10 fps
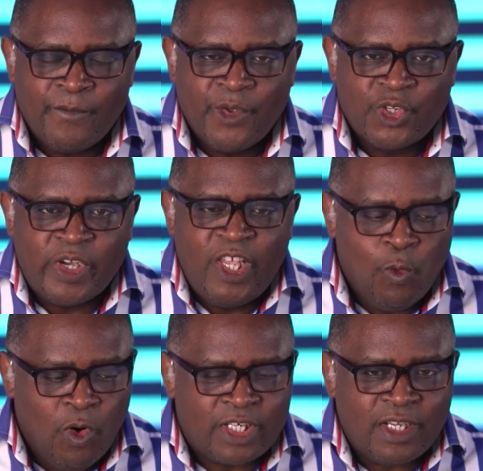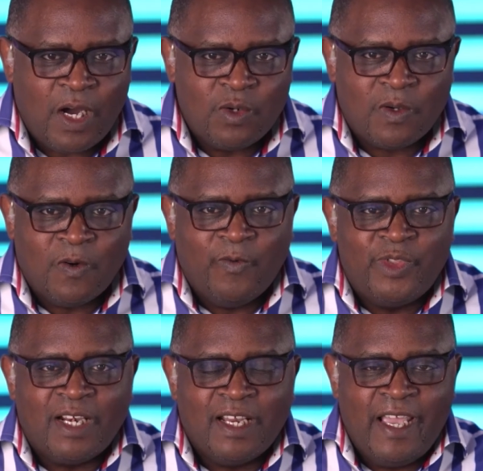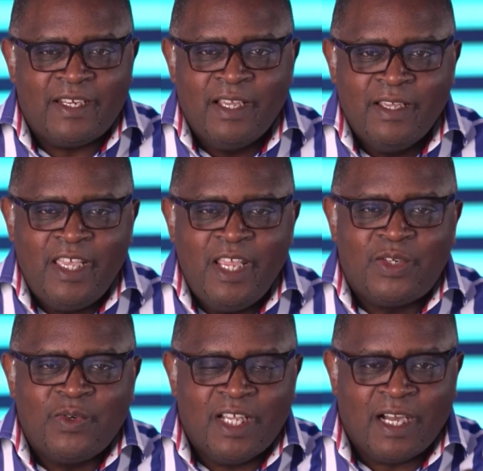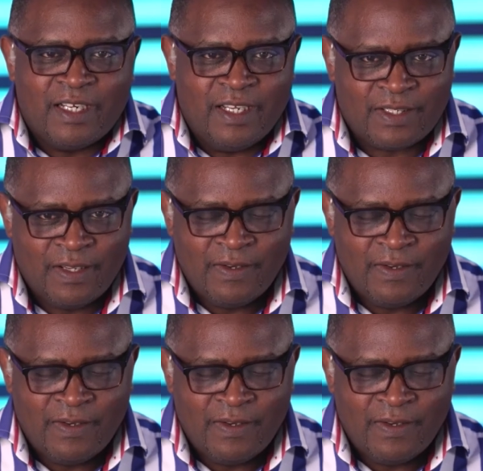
So he walked out of the light into darkness.